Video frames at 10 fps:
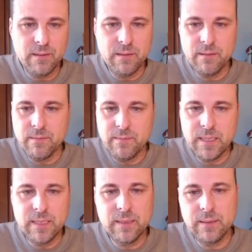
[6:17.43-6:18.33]

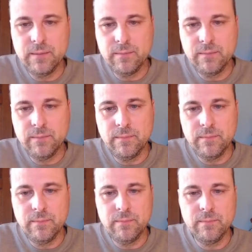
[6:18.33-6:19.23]

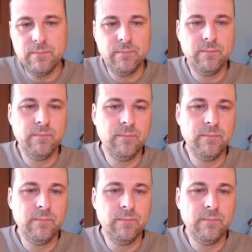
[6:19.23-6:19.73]
No one is speaking in this clip.